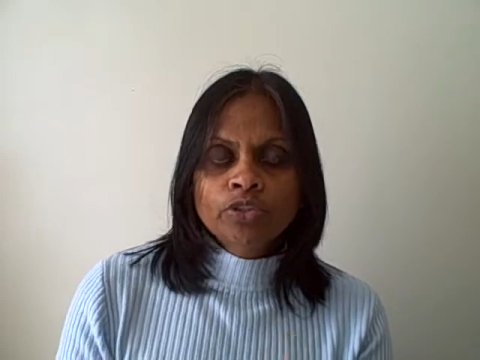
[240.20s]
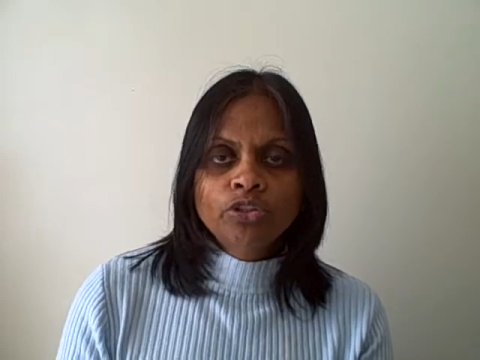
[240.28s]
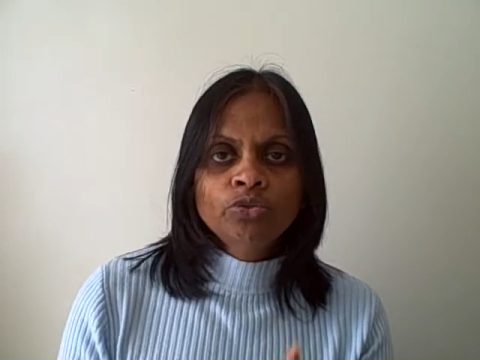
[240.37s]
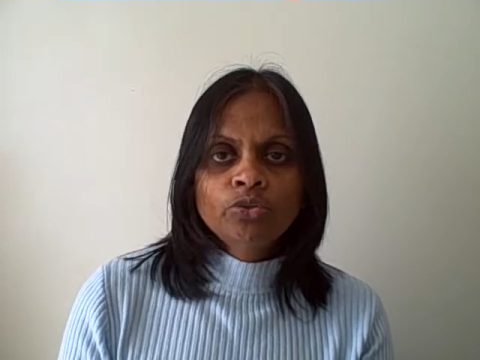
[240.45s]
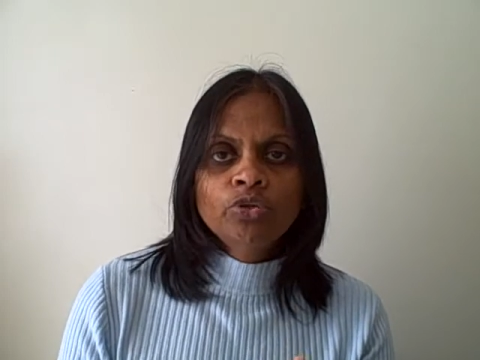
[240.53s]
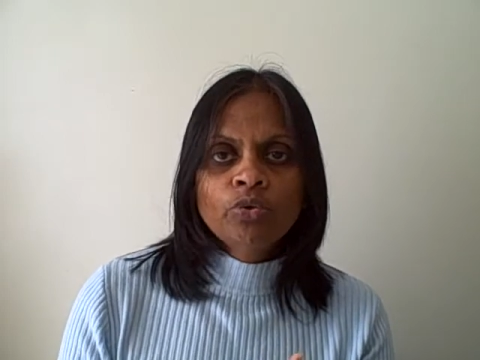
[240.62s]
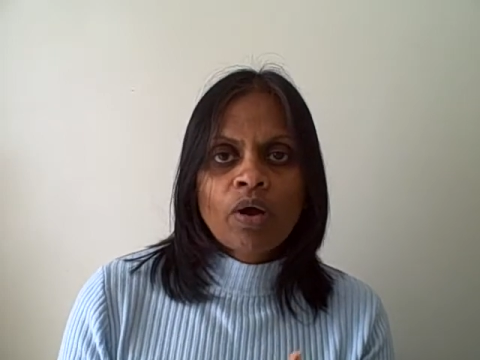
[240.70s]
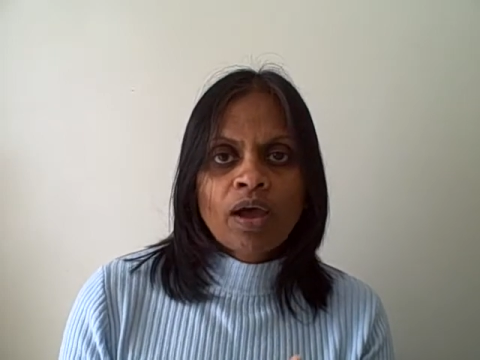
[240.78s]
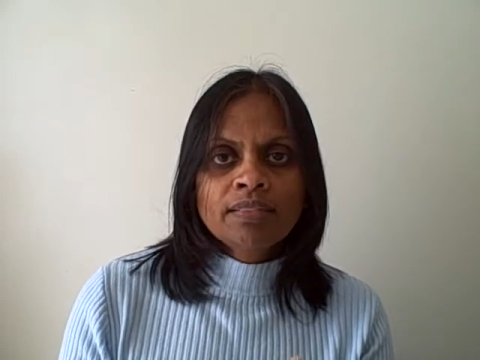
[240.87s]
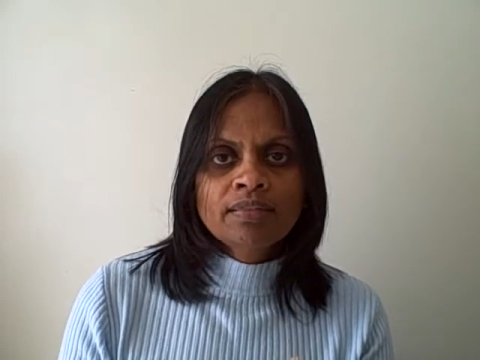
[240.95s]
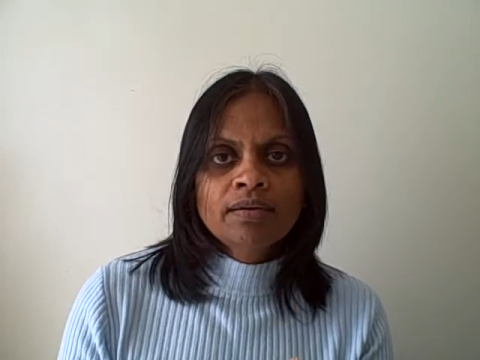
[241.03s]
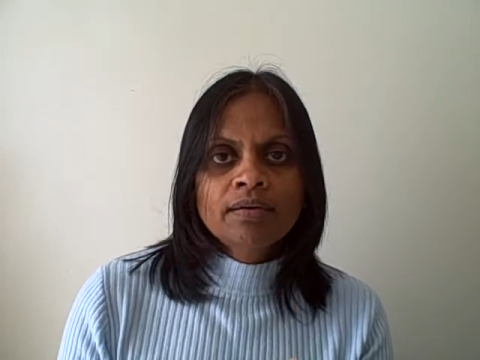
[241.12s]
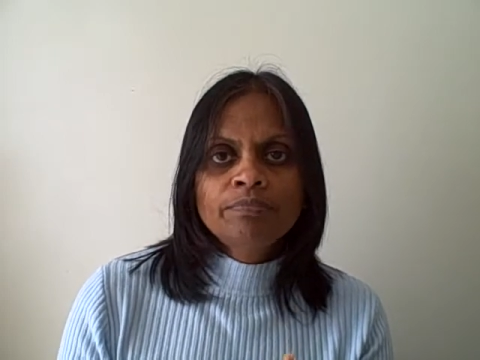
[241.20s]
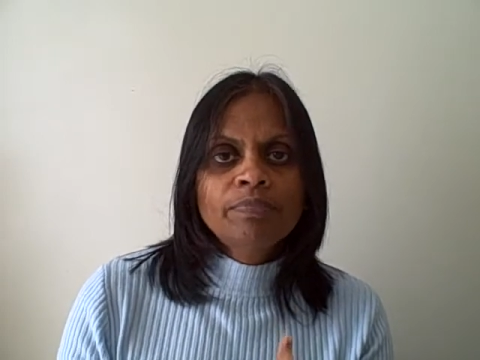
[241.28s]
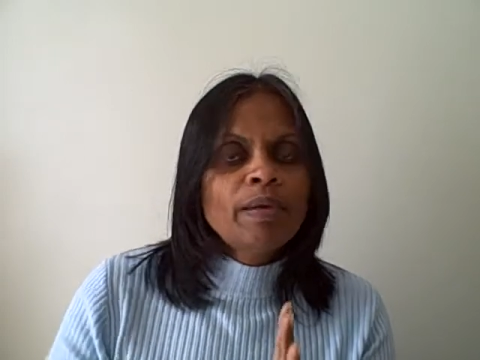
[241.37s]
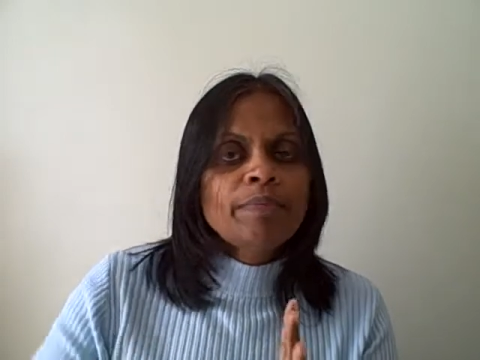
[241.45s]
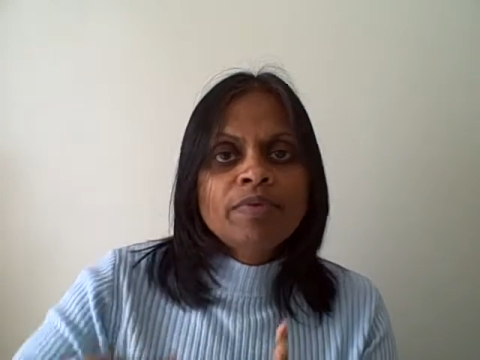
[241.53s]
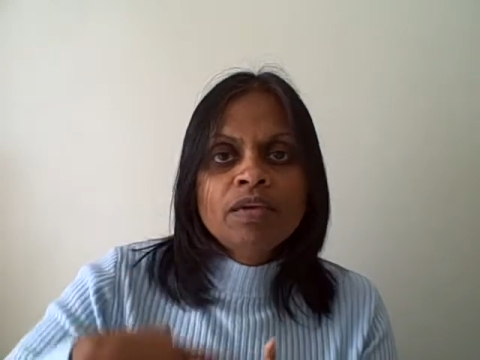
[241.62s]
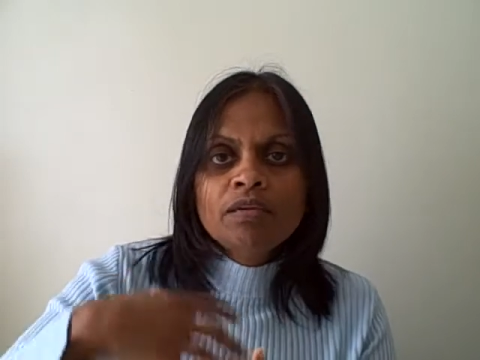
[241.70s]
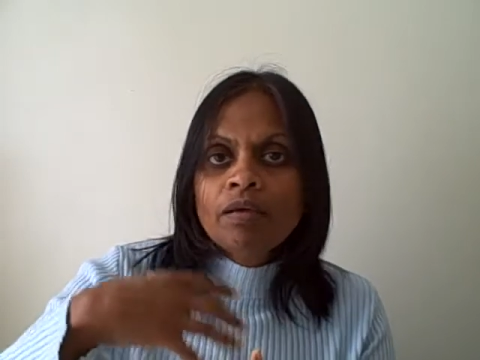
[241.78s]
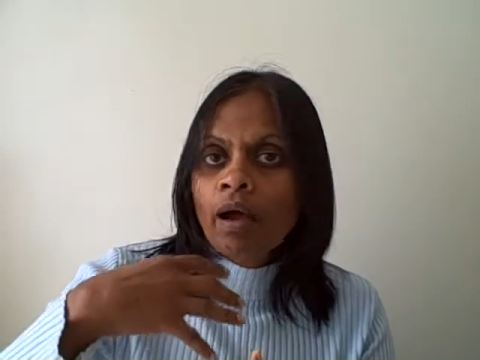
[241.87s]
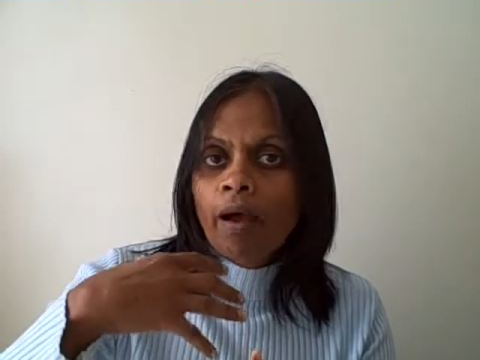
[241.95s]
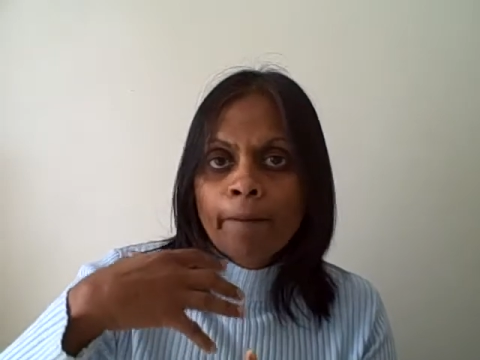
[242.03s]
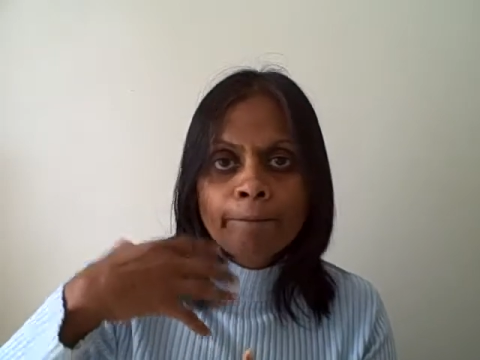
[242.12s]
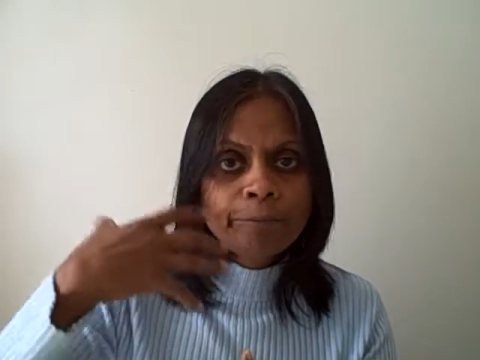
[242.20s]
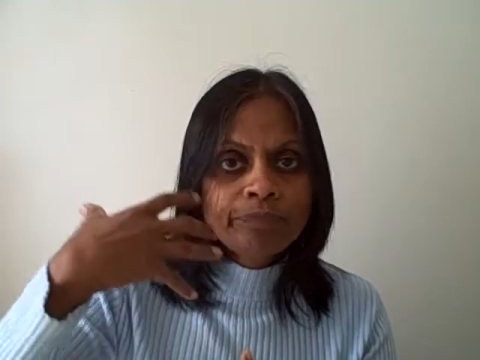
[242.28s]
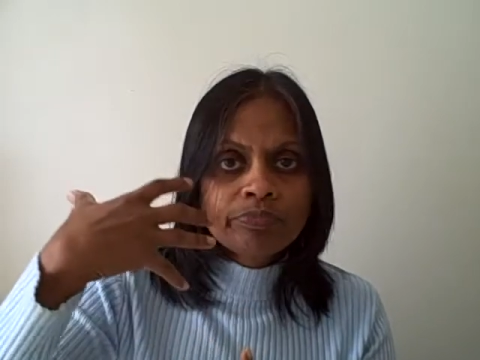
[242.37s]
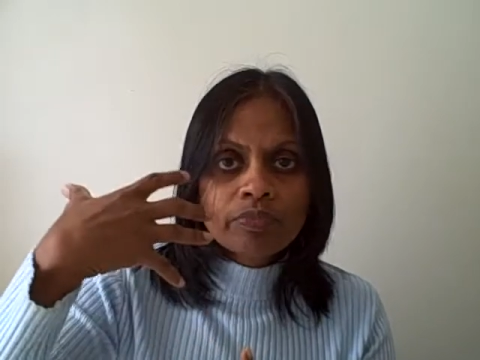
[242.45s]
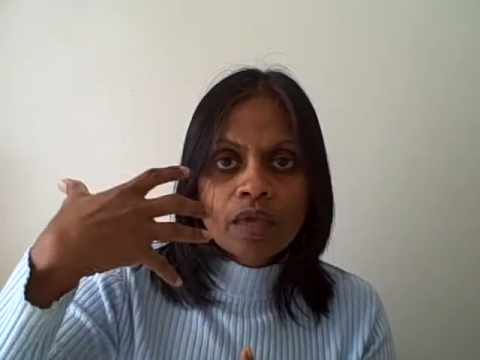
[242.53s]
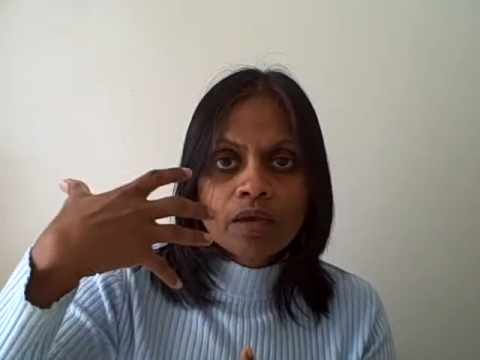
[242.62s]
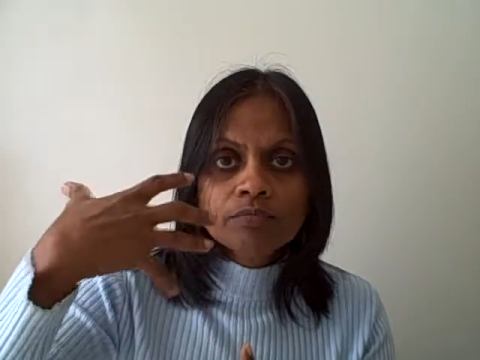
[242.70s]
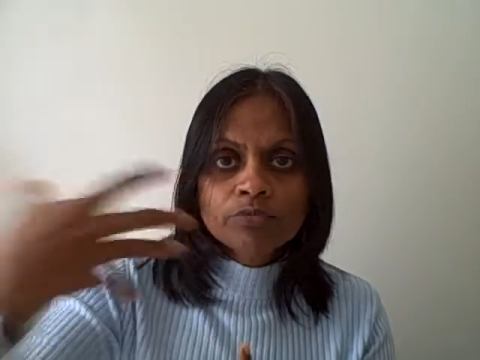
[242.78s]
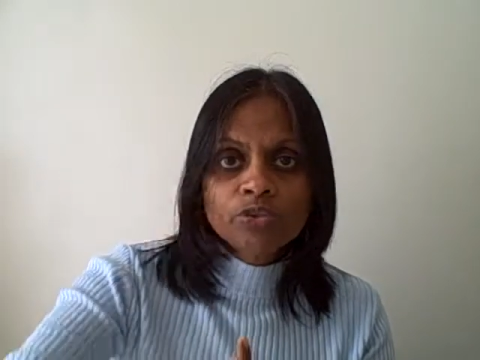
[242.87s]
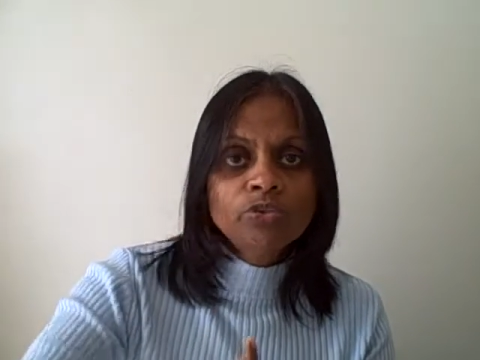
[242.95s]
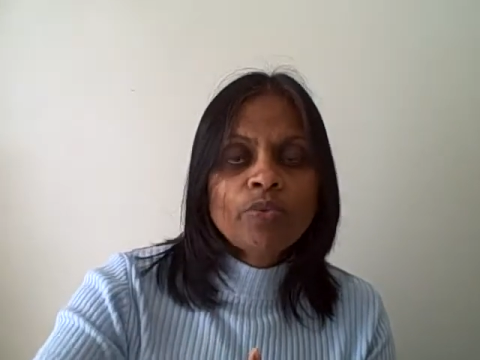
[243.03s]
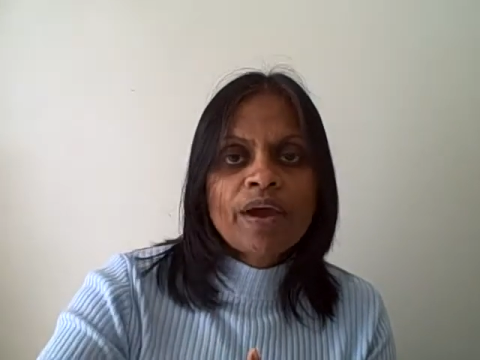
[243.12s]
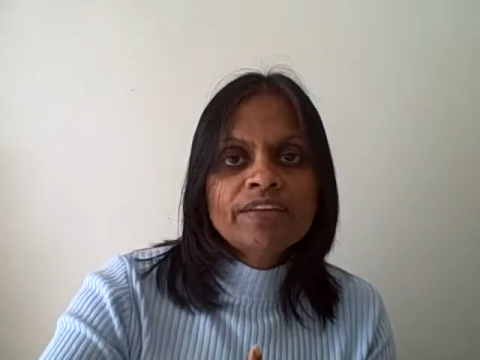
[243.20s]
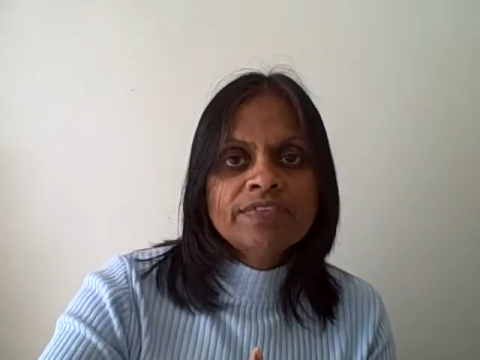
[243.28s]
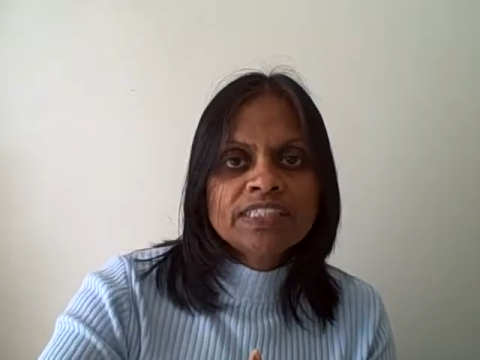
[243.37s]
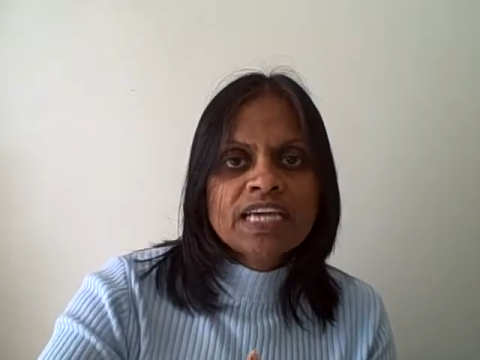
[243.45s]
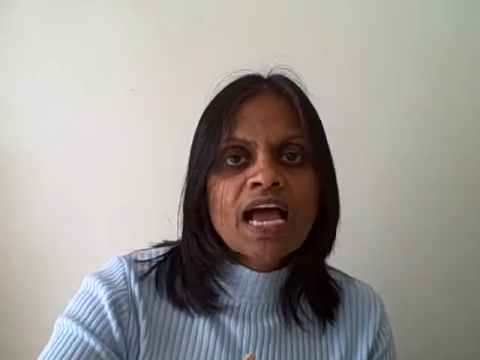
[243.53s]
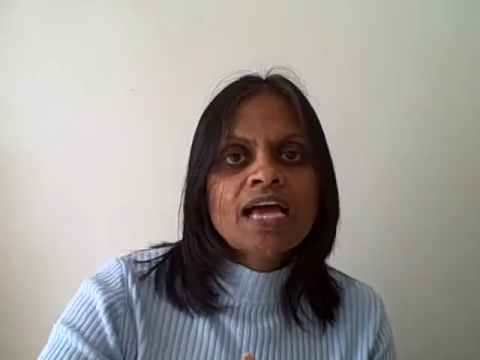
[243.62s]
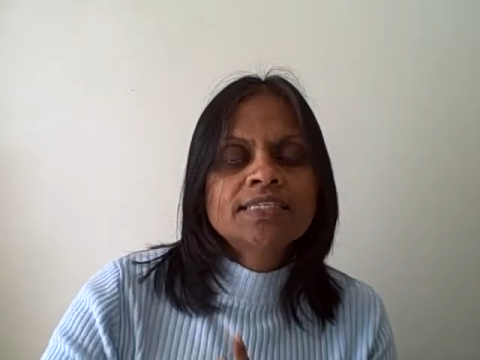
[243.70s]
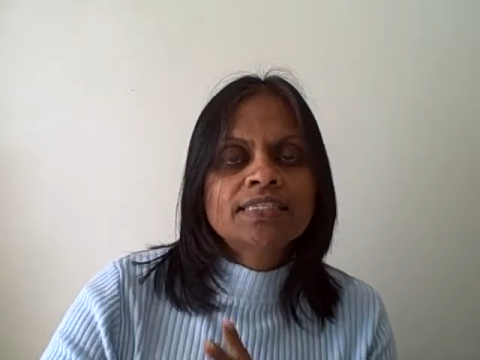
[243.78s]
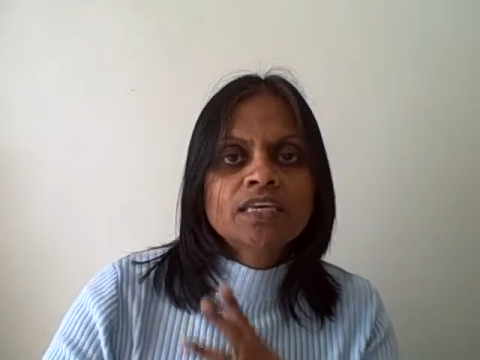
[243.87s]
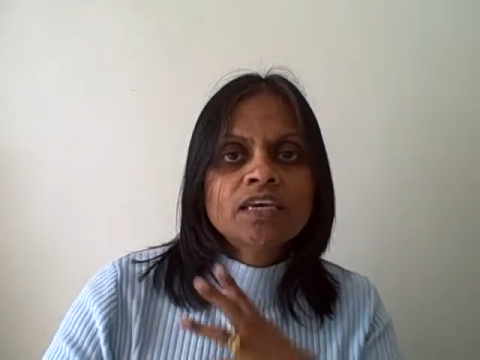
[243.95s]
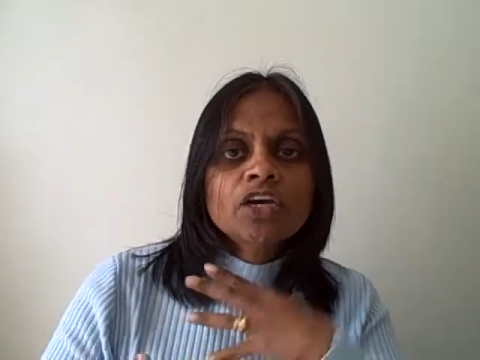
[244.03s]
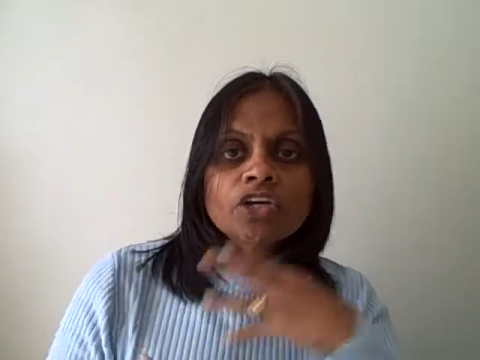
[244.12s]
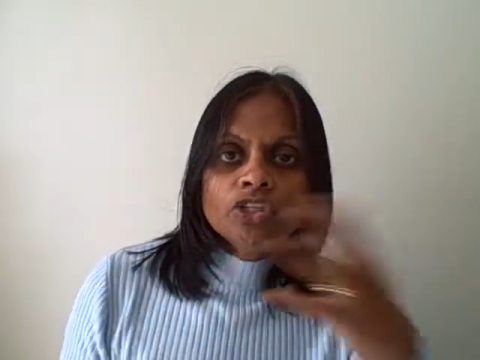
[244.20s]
do your other, maybe do your advertising,